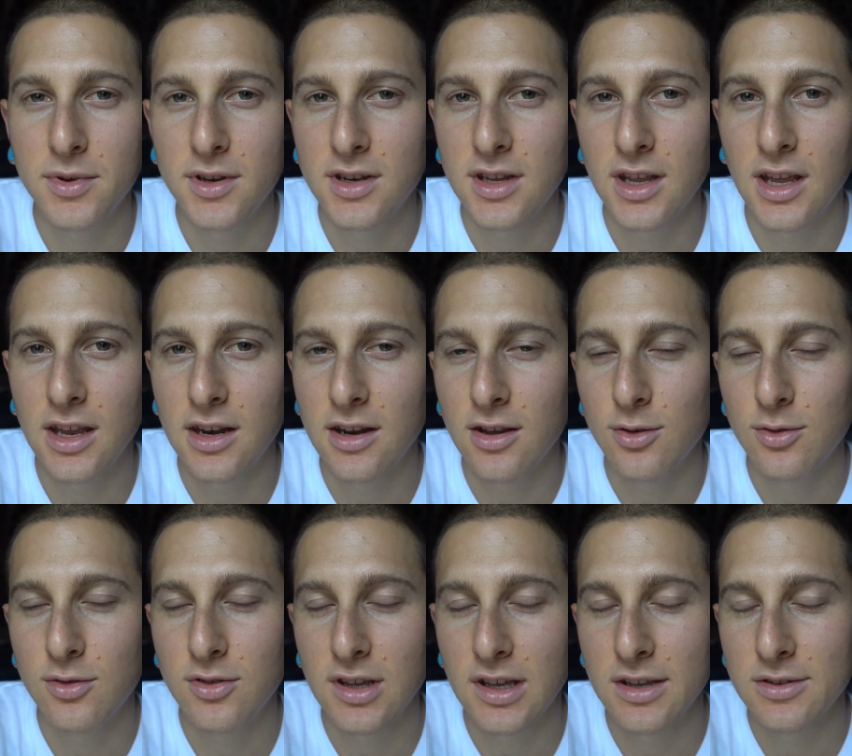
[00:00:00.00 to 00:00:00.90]

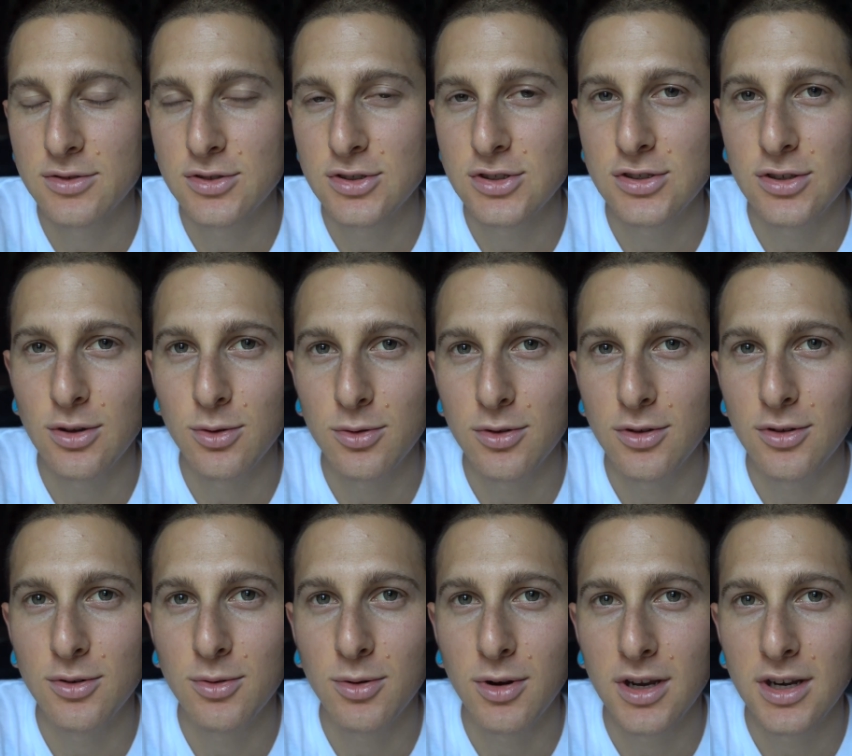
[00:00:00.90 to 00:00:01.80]
potato sounds so
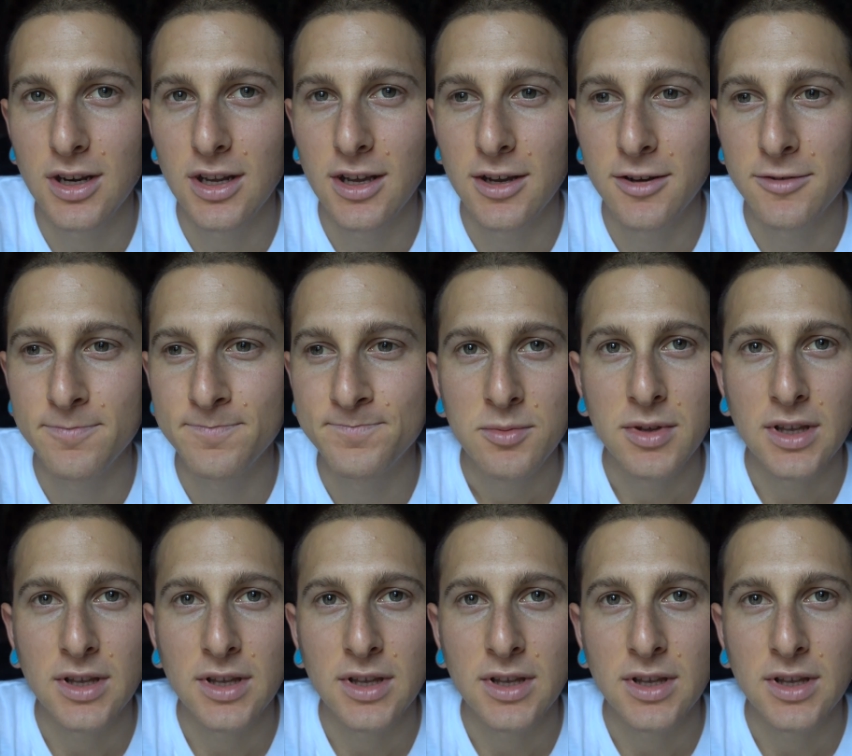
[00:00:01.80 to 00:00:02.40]
good right now.